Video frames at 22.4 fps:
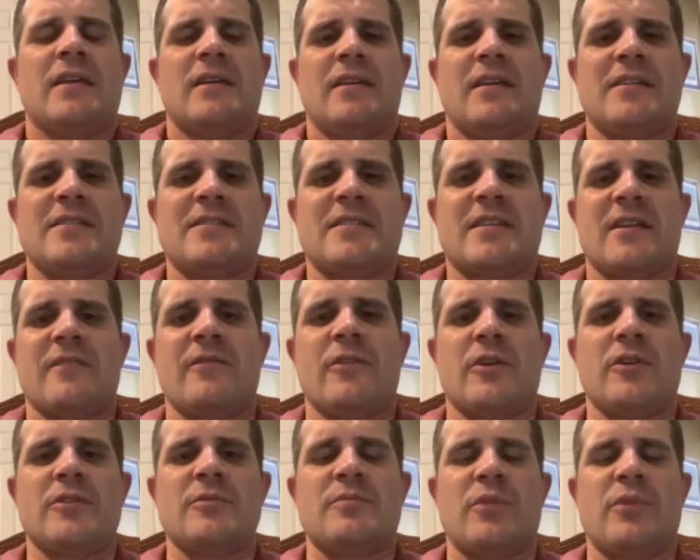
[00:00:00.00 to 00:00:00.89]
it's kind of
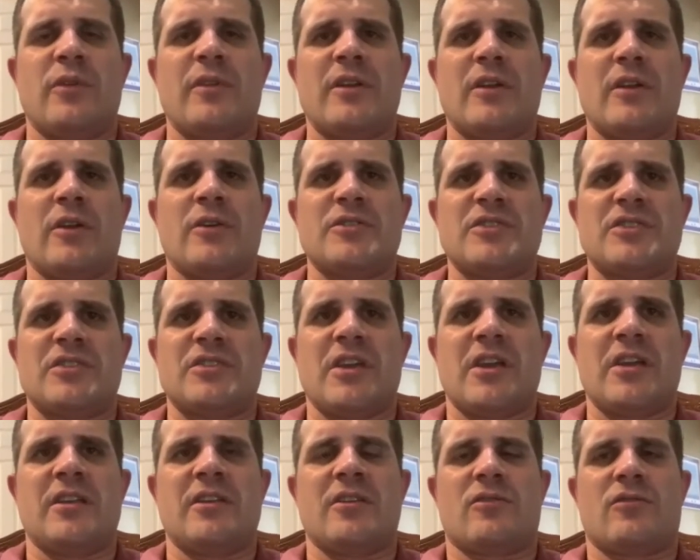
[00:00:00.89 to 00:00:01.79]
under building
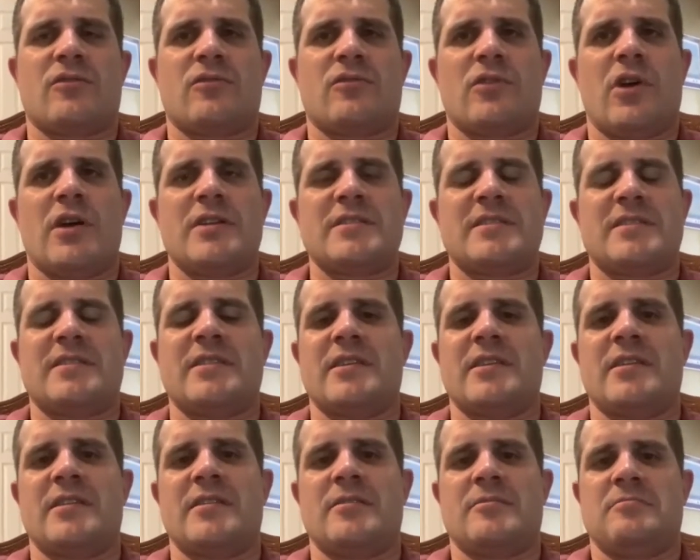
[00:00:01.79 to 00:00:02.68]
understanding across
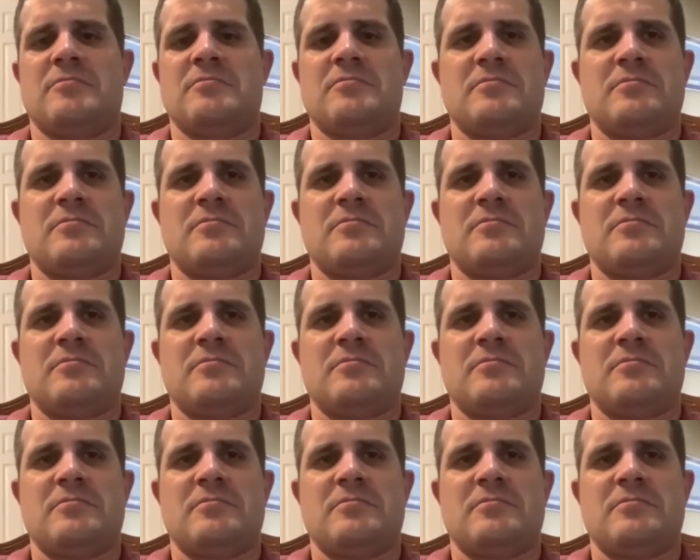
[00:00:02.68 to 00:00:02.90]
the